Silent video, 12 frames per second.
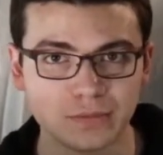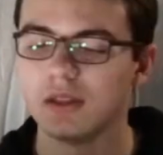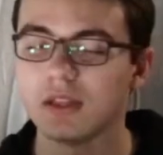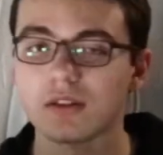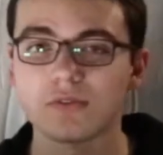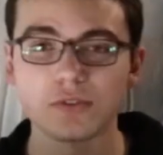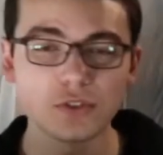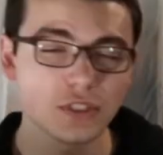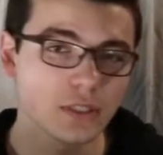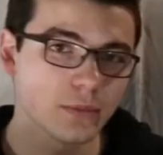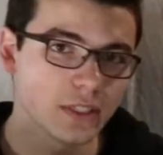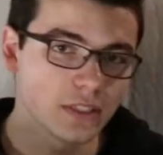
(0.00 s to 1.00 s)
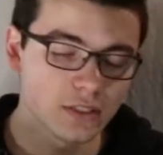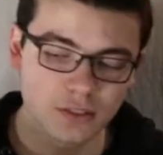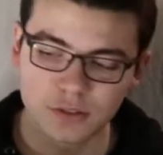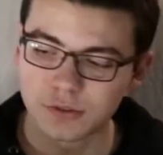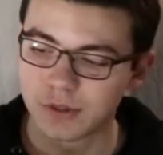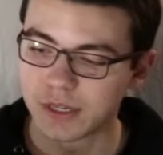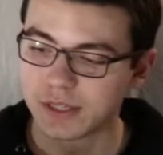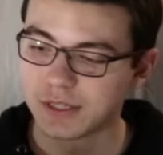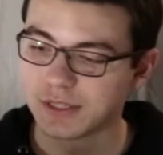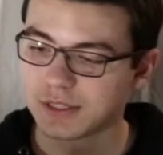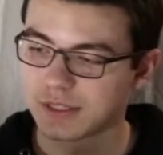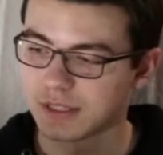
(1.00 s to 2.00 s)
Now, the first thing we need to do
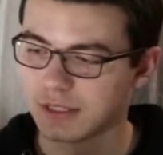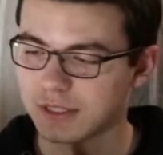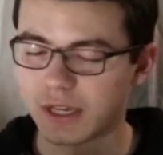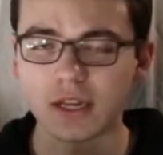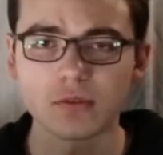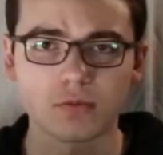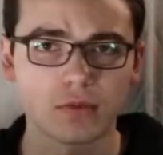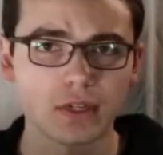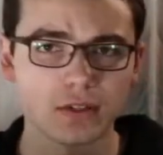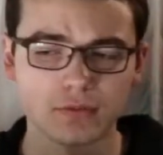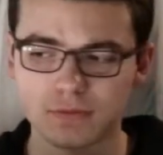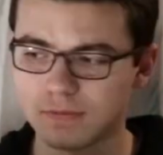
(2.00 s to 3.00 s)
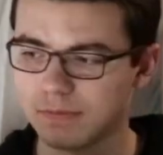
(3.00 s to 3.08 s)
is get rid of